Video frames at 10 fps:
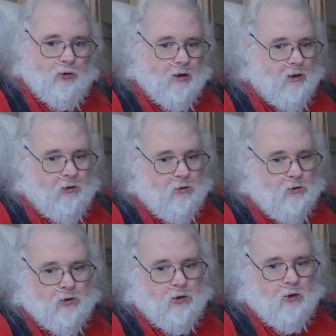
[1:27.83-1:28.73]
I didn't do
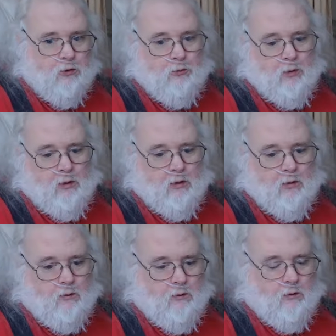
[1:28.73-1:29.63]
the toast
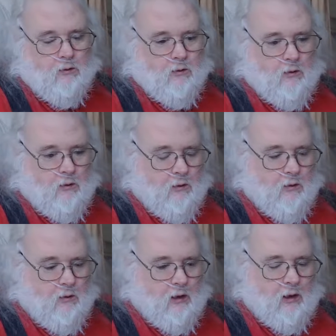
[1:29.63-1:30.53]
because
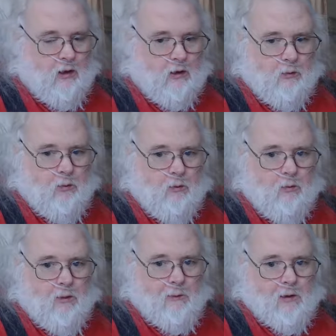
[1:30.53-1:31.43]
I like to put
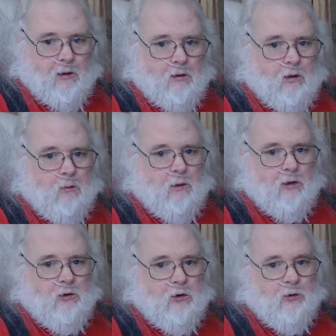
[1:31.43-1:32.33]
my butter on my
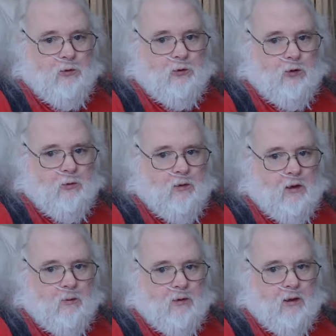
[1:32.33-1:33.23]
toast just when it
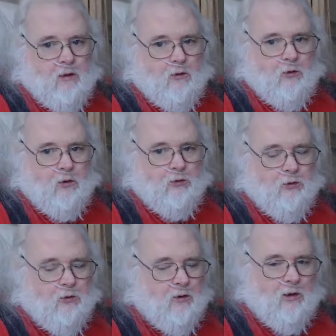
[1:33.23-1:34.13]
comes out of the
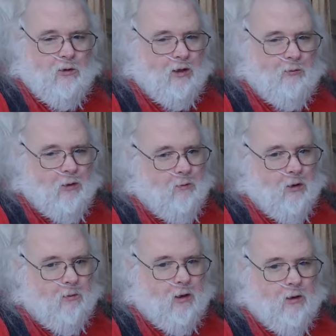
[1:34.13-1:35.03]
toaster. They don't give me
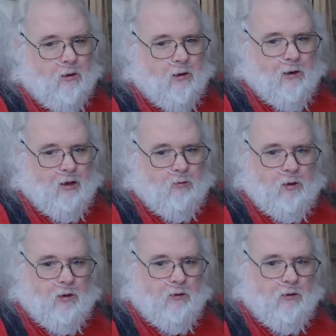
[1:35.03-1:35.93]
real butter. They give me
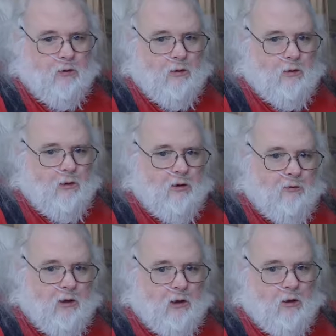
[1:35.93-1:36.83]
this
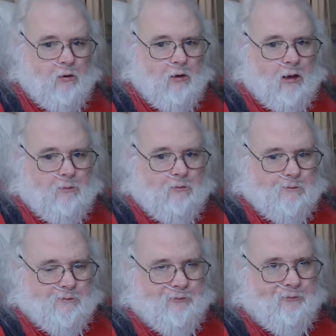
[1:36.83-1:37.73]
fake crap
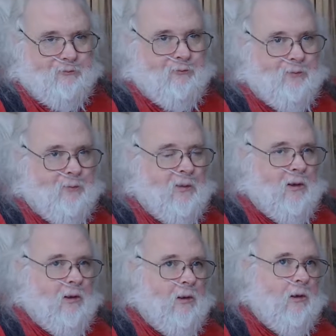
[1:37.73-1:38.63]

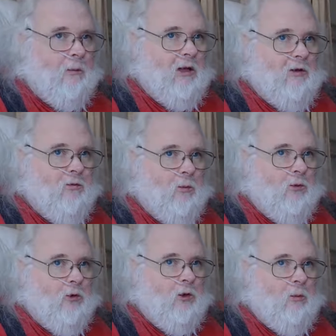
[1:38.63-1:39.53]
made from
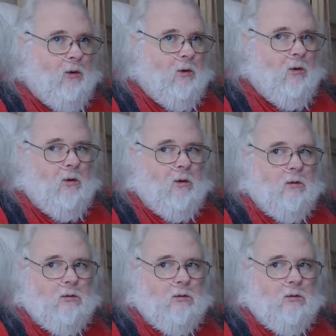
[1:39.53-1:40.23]
soybean oil.